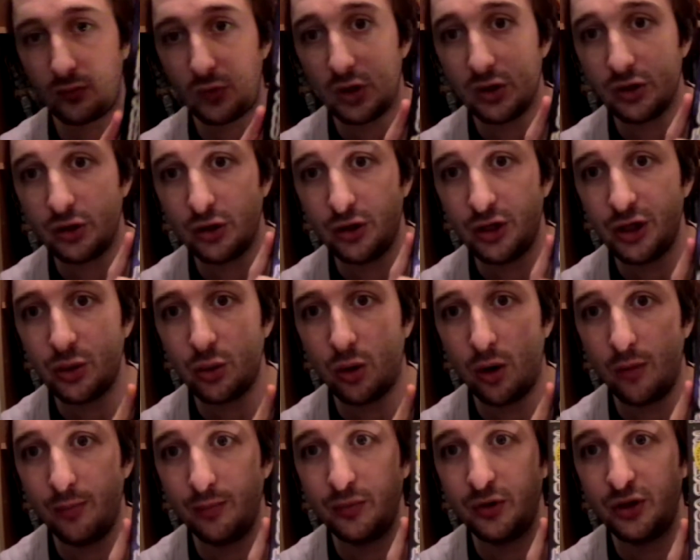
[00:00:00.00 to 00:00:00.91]
so this
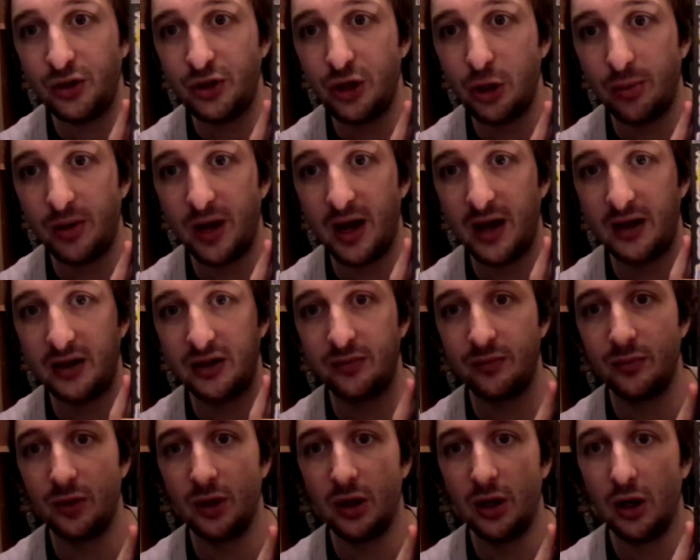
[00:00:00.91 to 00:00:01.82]
one, Shinobi
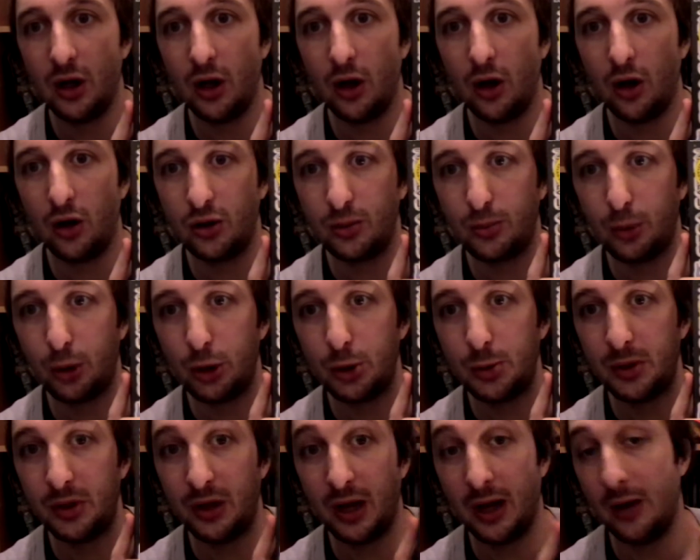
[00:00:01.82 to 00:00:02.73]
X,
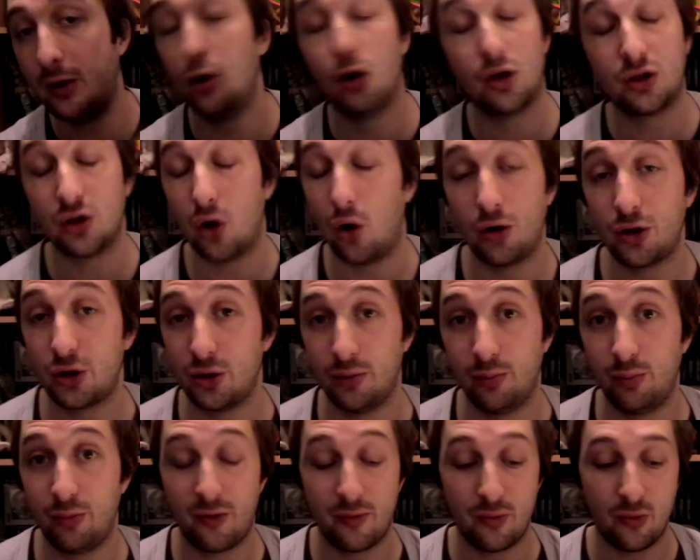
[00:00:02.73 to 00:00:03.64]
supposed to be, looks
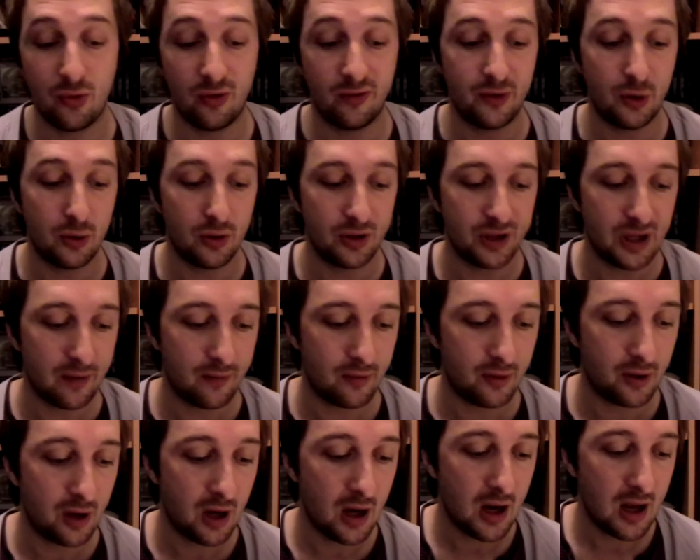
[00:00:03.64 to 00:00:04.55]
awesome from the review that
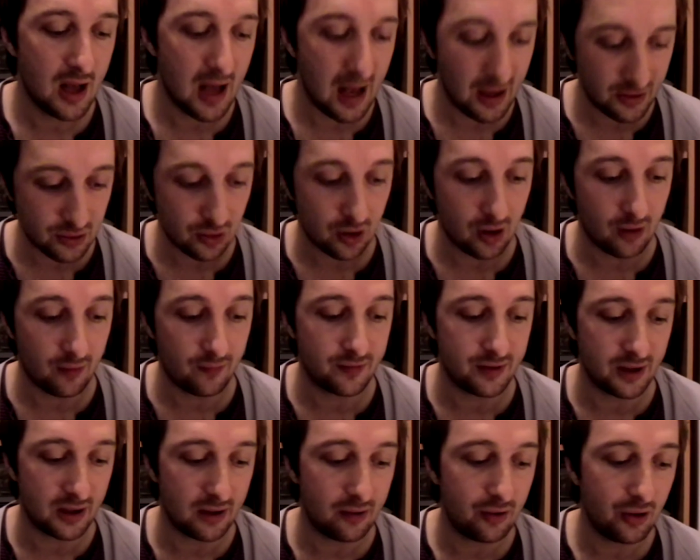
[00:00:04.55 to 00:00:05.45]
David
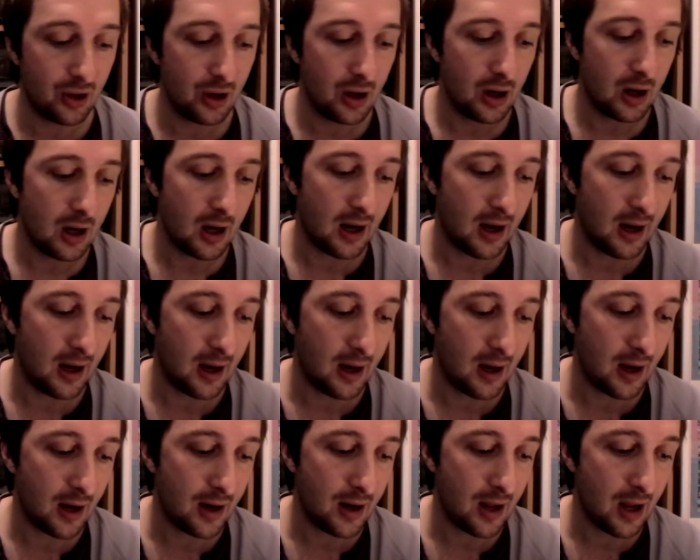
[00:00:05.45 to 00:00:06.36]
Hasselhoff did.
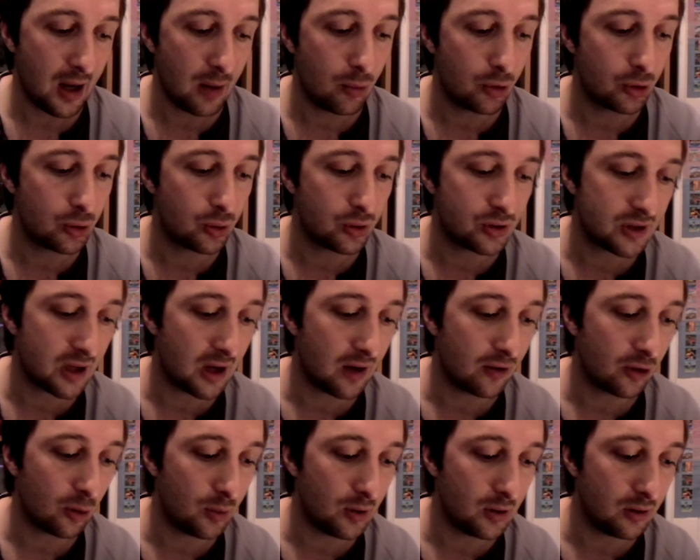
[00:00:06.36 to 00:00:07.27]
And how much was that?
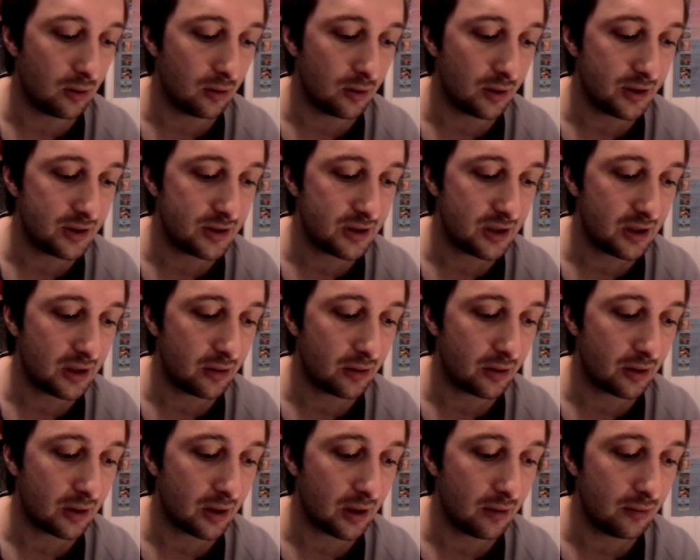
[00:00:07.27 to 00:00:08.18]
I've got my little list here
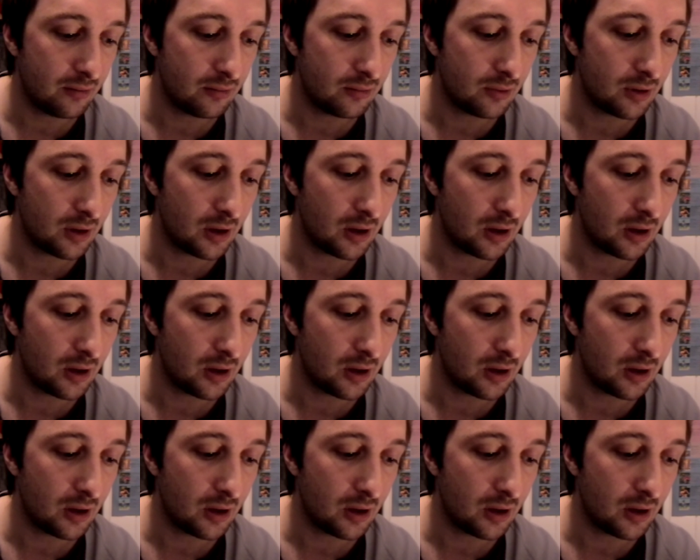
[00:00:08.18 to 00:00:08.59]
again.